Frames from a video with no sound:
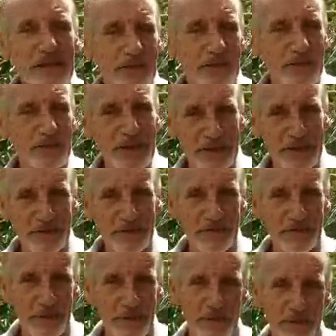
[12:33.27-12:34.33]
Have a look in.
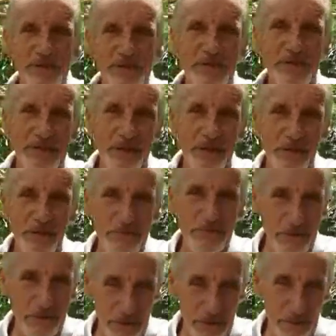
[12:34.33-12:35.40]
We also have a
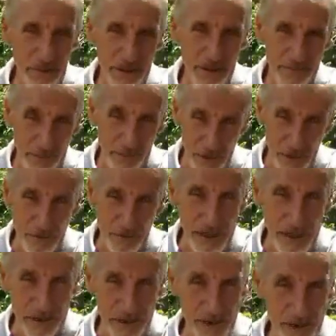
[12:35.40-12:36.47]
GoFundMe
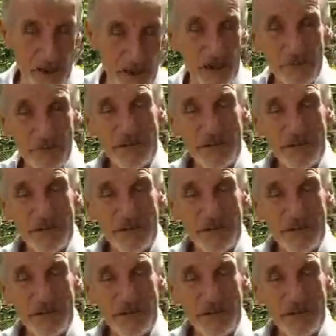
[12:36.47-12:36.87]
fundraiser,